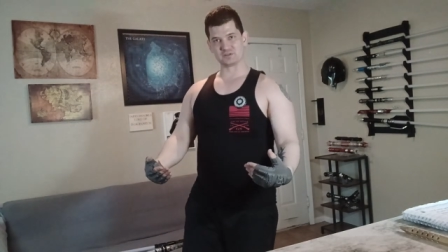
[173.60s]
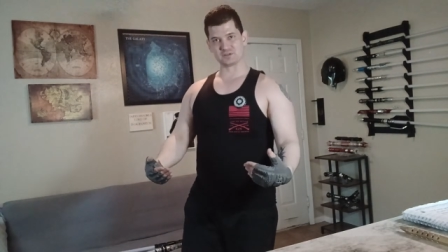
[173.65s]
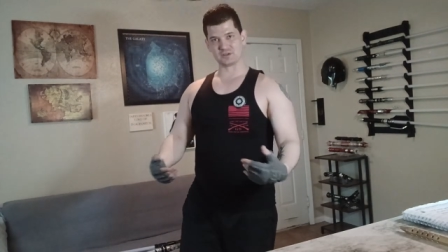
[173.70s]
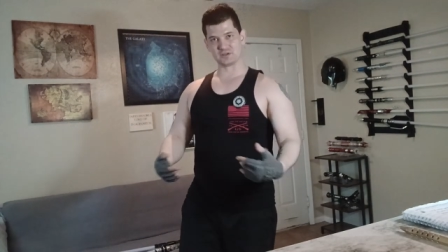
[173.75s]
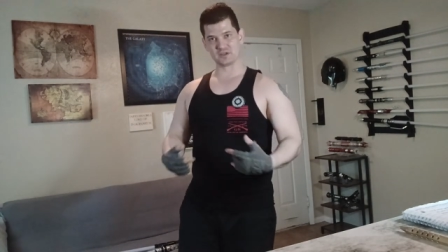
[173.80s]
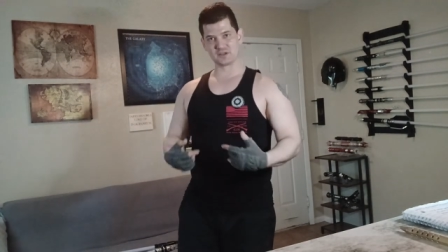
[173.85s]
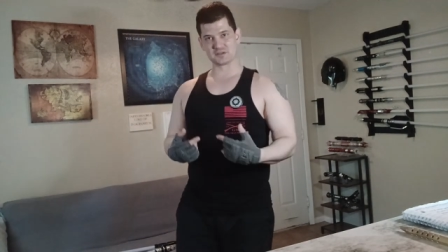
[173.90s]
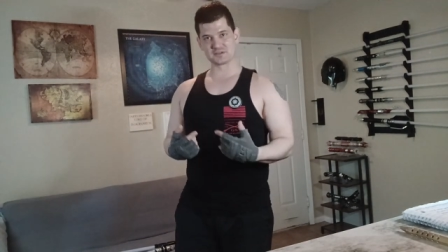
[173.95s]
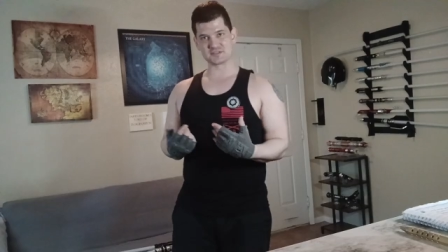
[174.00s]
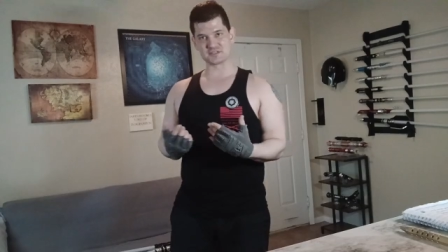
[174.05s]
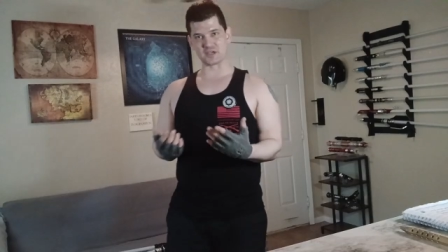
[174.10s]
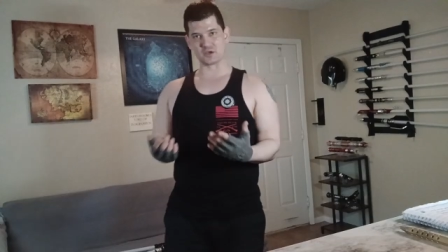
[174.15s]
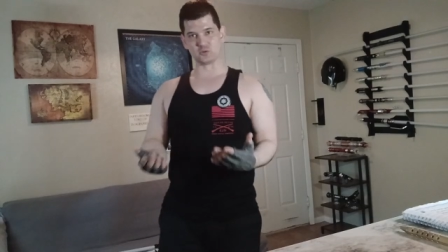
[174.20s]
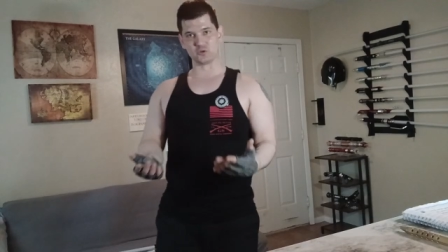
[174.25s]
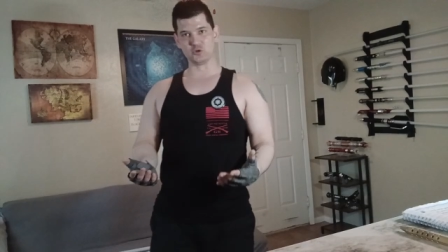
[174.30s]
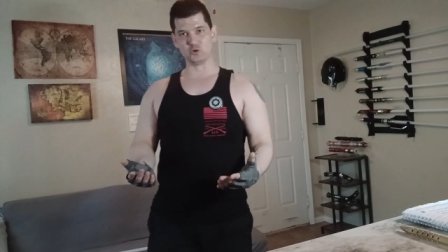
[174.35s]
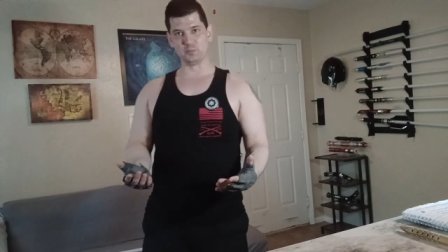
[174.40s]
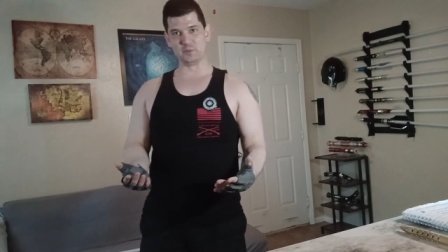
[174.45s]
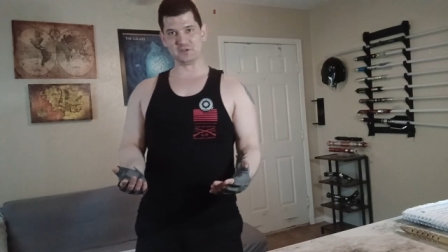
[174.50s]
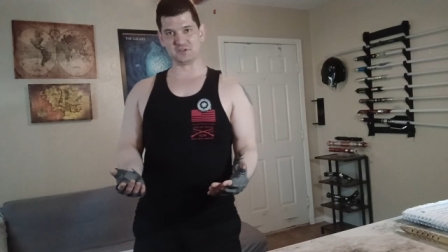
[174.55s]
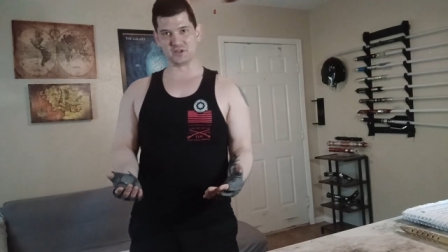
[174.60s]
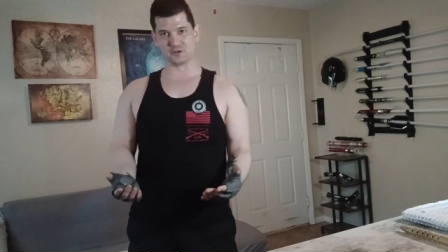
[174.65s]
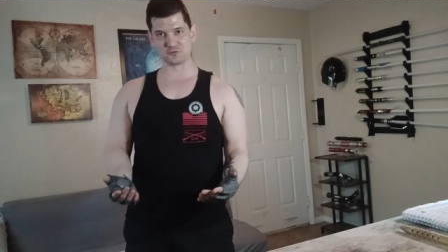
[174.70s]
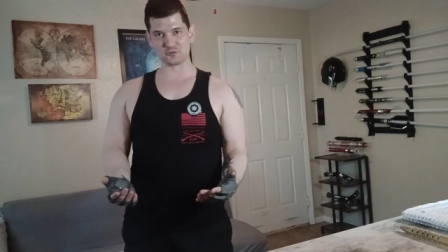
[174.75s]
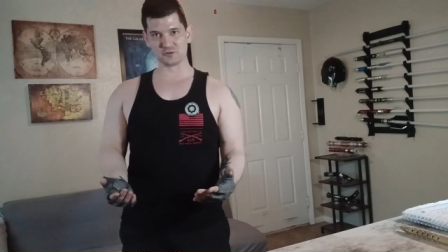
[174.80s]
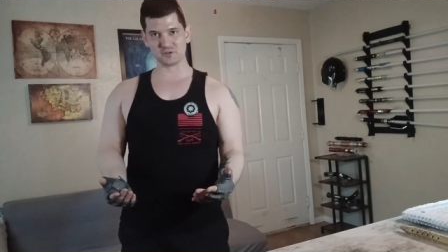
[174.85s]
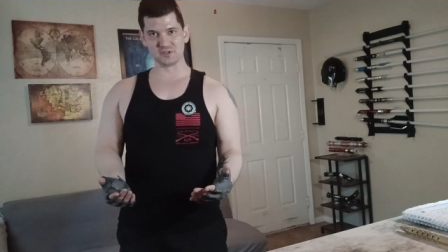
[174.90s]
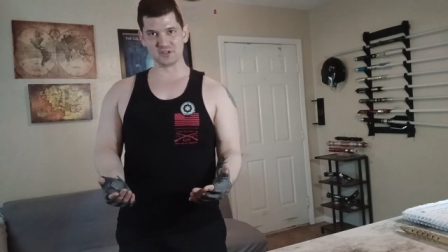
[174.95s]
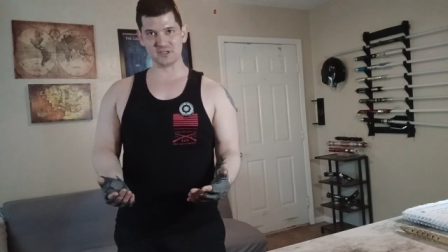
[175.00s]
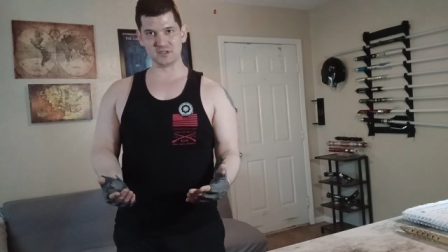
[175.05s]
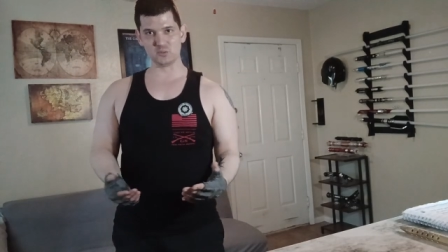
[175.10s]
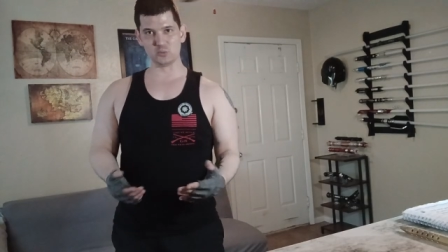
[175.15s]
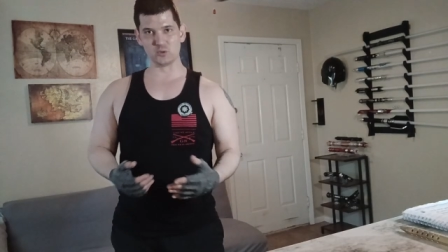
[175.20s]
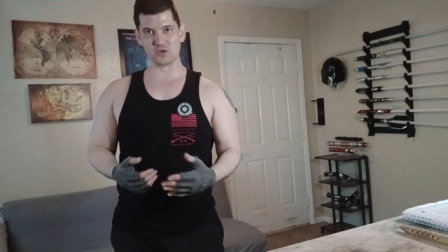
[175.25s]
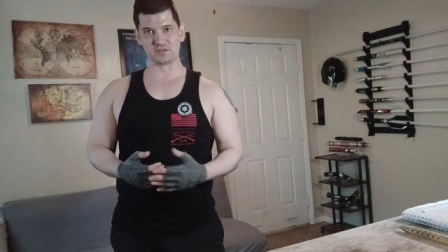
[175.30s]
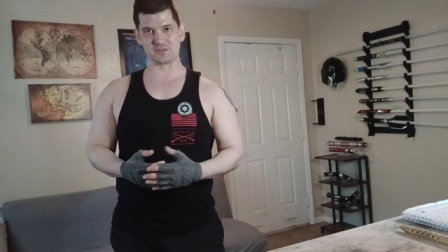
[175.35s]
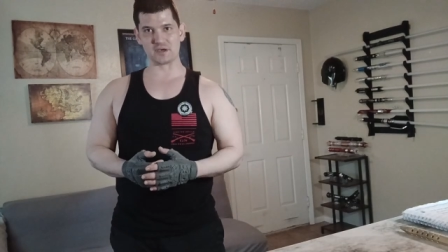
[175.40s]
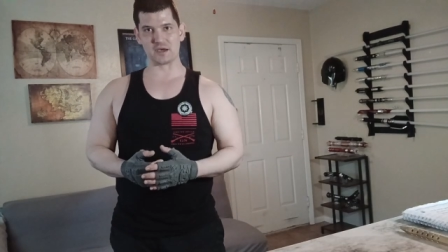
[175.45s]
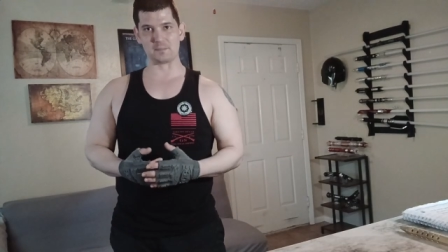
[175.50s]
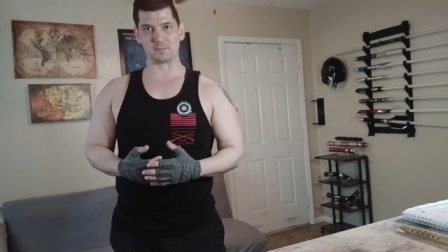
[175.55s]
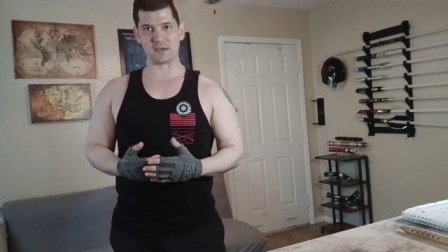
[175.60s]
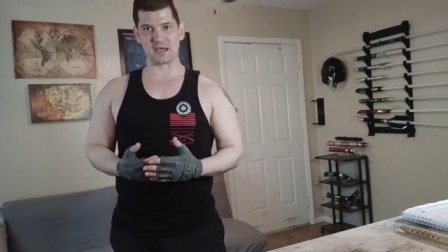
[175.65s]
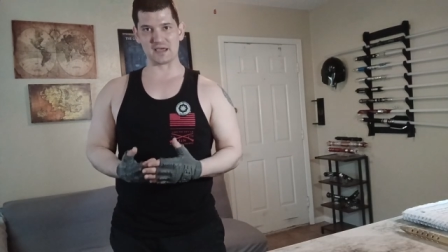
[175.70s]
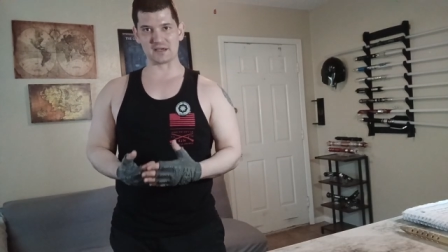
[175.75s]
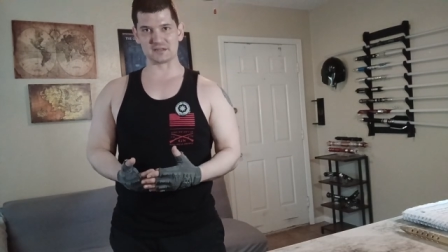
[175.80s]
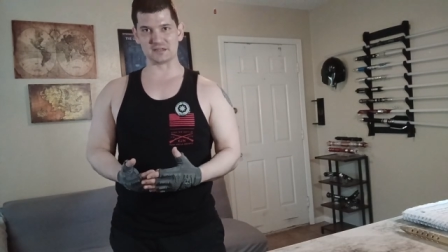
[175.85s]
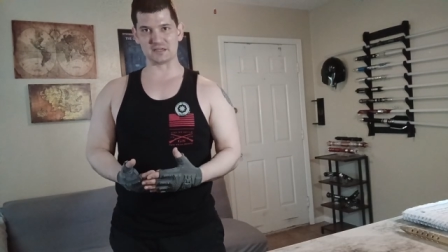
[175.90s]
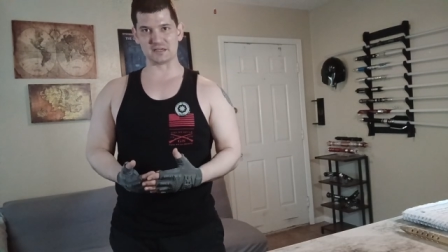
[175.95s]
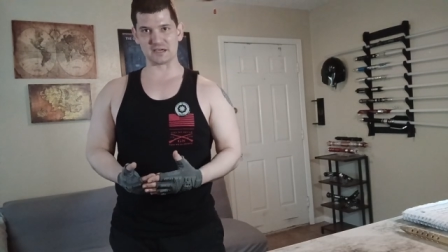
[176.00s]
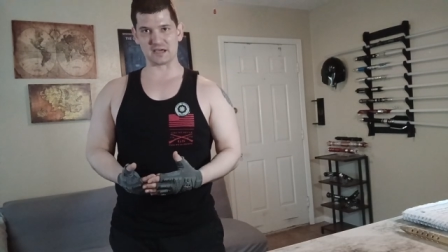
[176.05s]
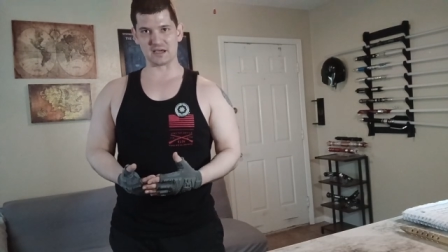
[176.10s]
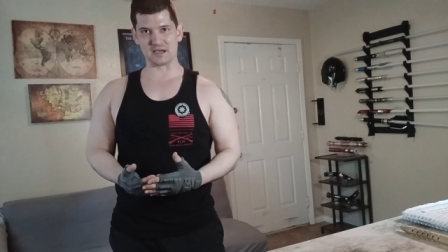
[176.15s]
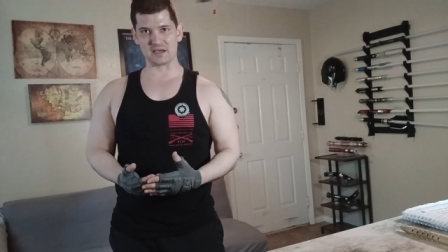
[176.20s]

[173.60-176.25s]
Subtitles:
things a little bit differently with Imagni.